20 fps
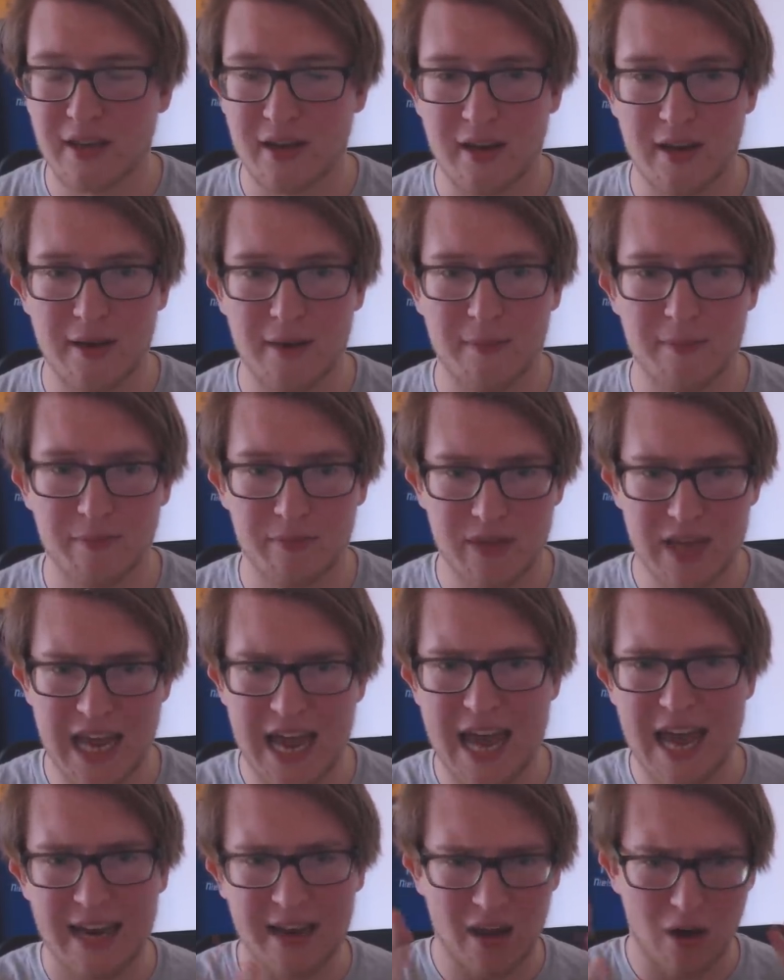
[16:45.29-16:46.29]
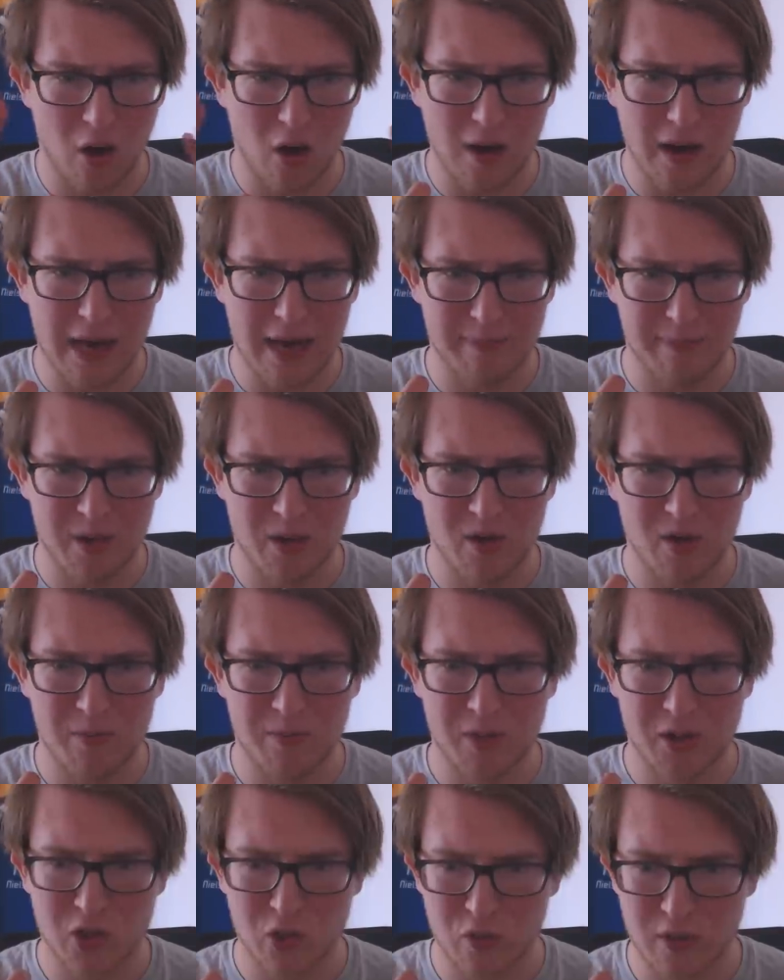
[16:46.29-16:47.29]
They had an online period
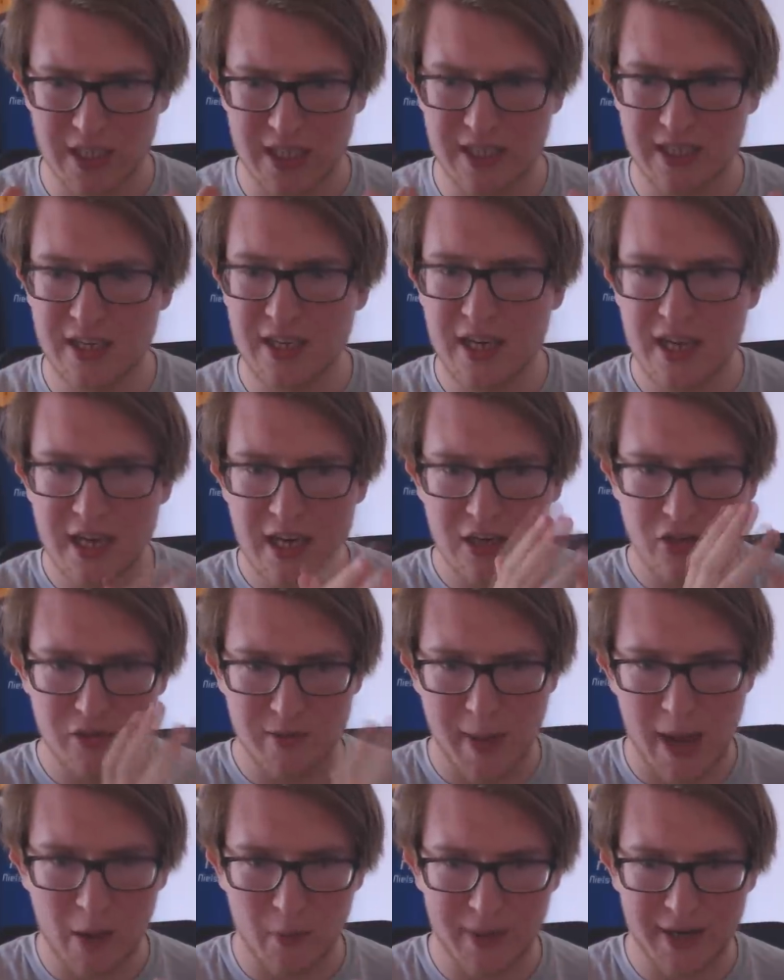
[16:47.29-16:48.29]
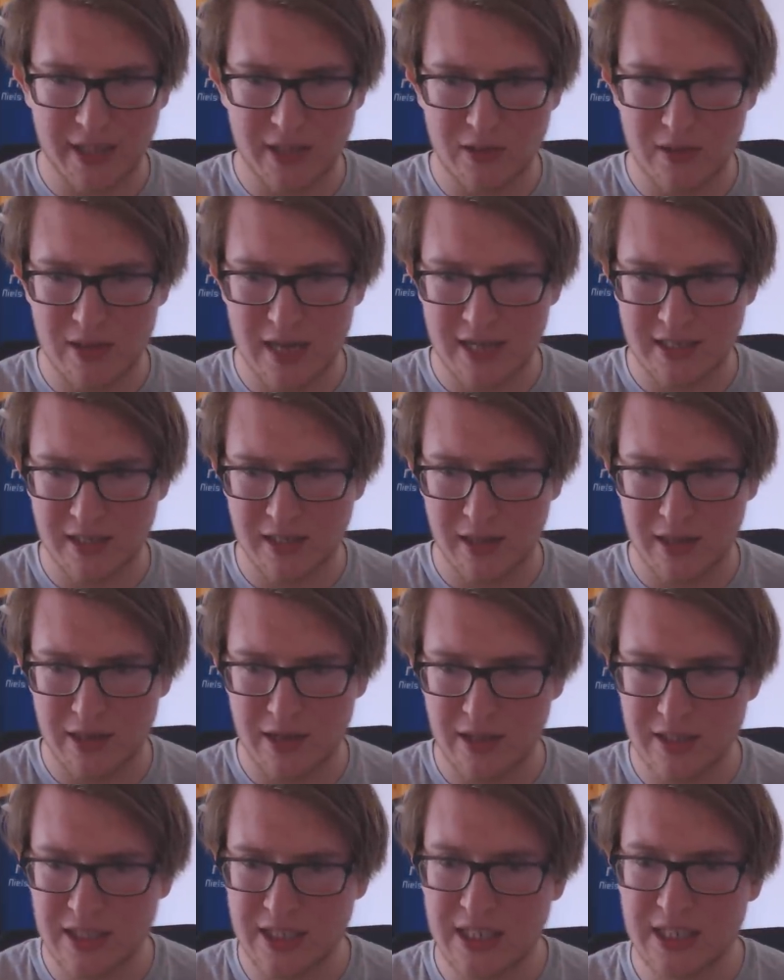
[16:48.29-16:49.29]
between DreamHack Winter
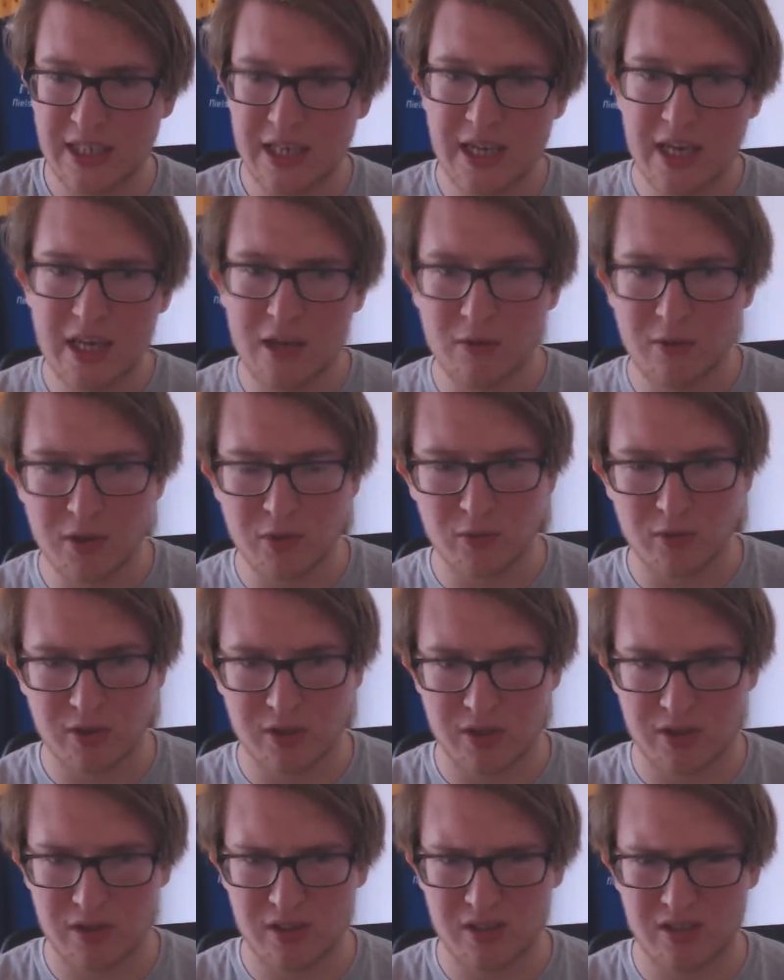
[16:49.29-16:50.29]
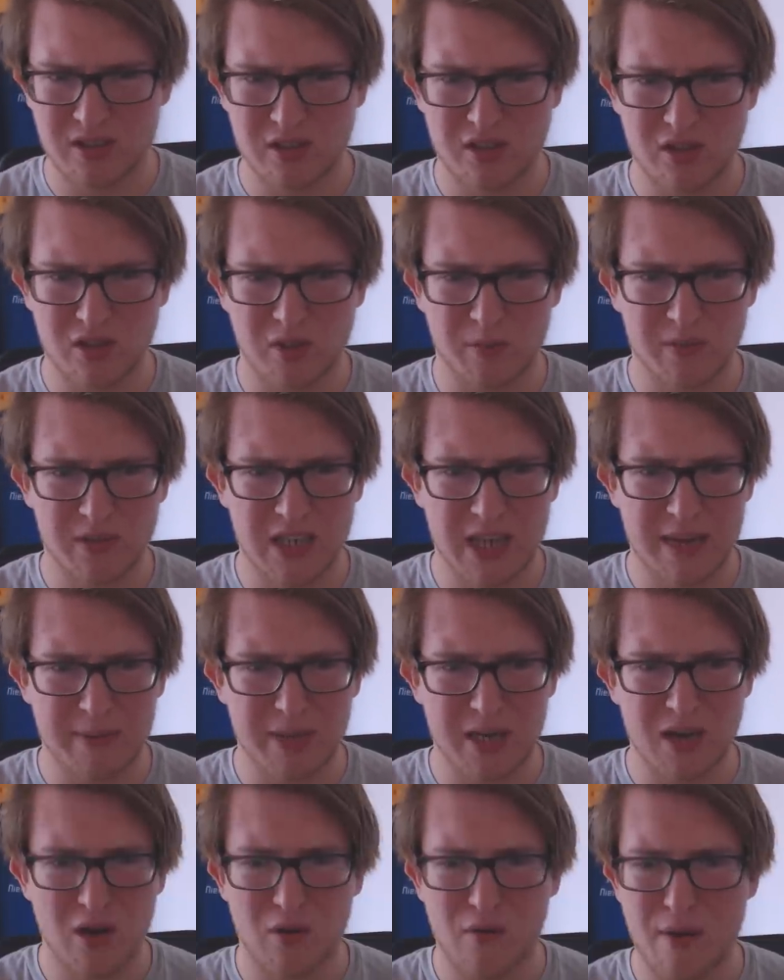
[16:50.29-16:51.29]
2013, which was sometime
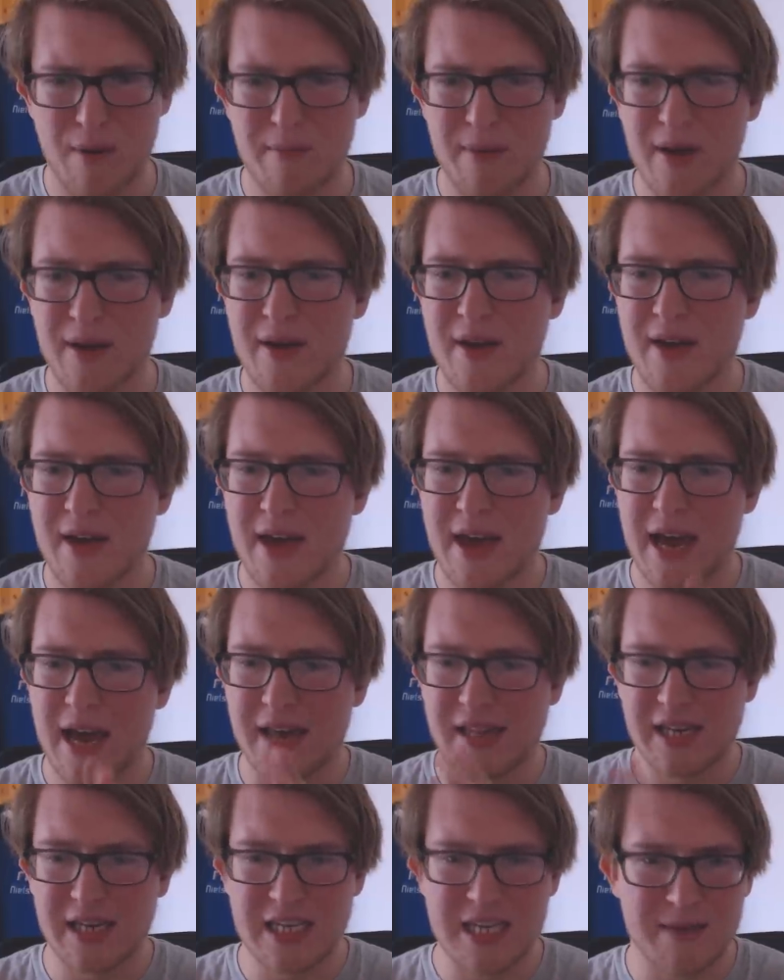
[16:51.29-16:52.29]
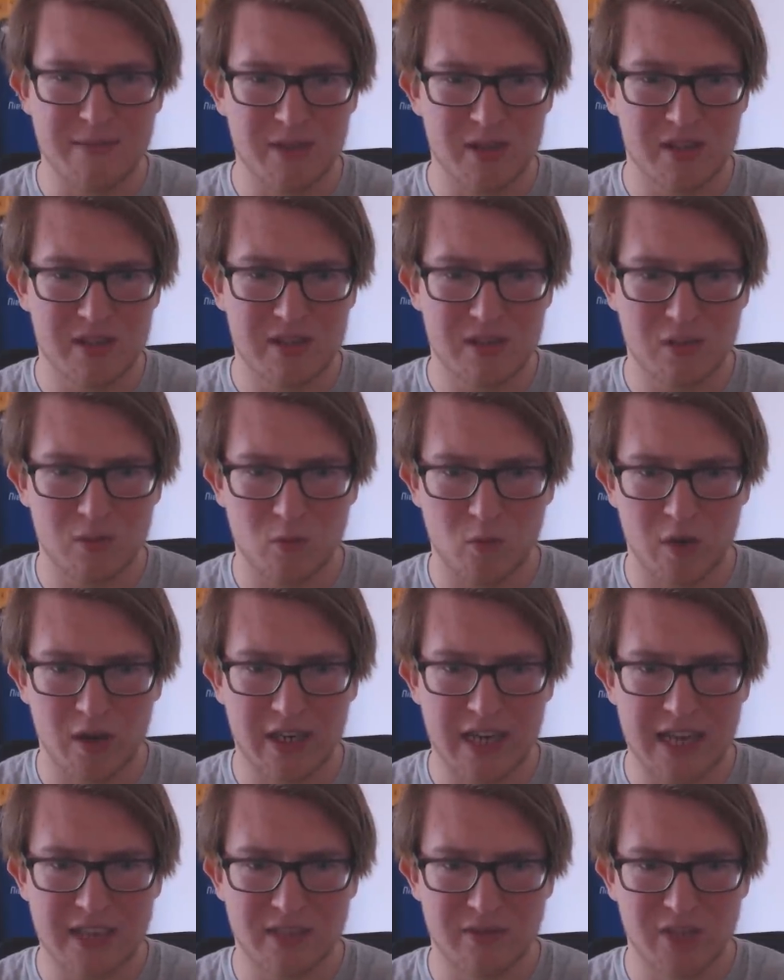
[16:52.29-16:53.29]
in November, and then EMS 1
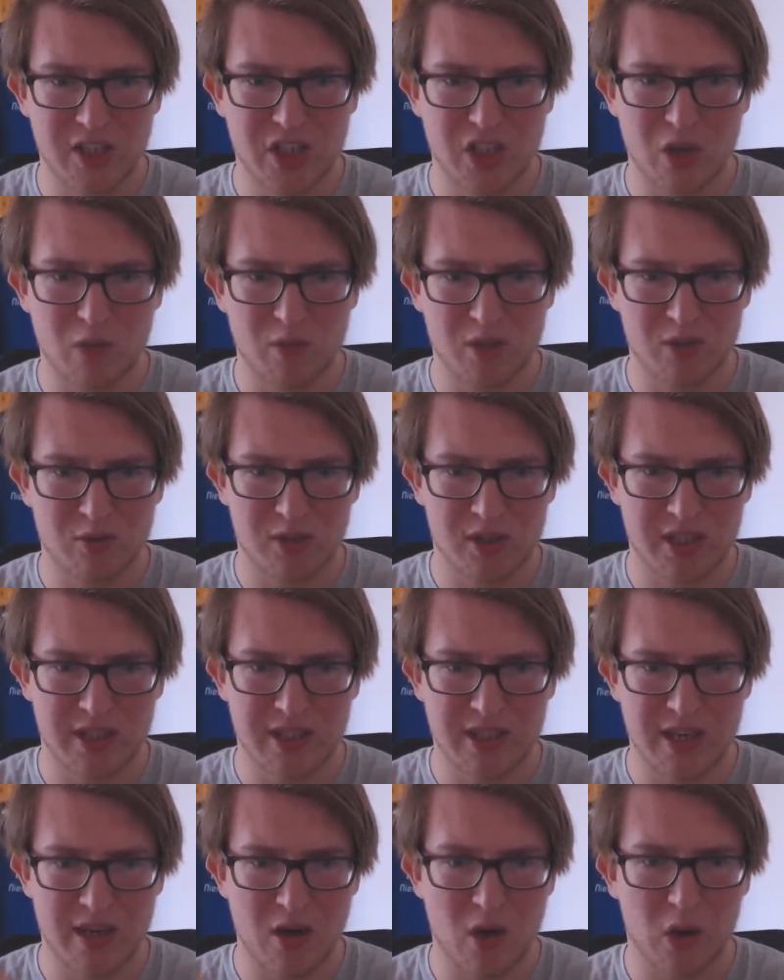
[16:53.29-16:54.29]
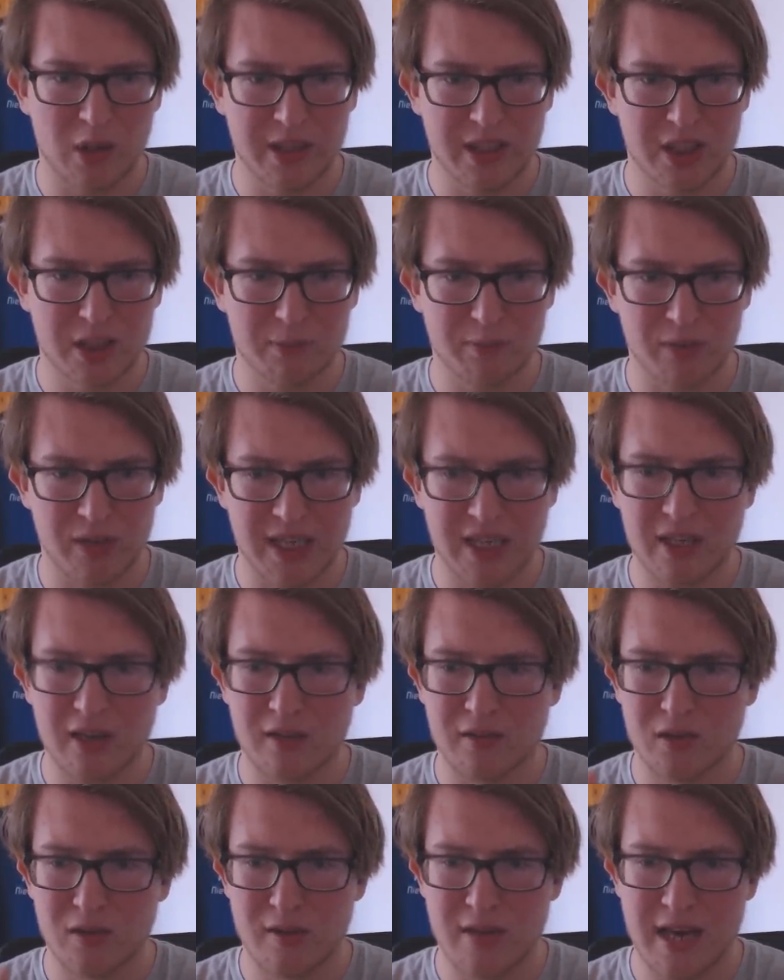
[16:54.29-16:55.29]
Katowice, which was in the early spring
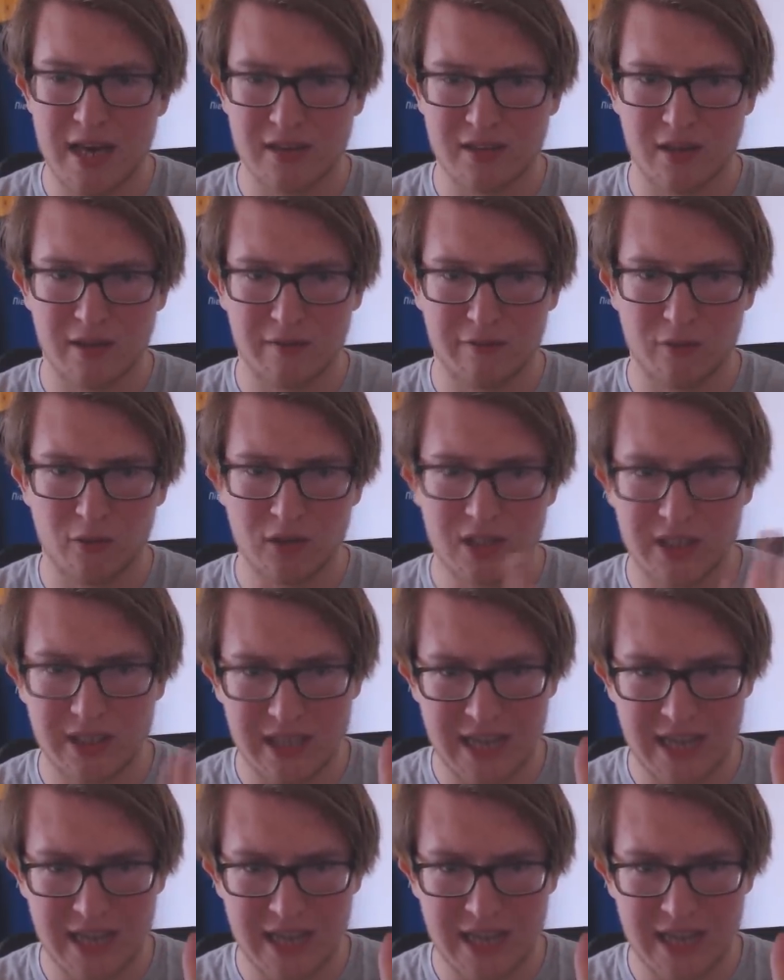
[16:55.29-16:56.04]
of 2014.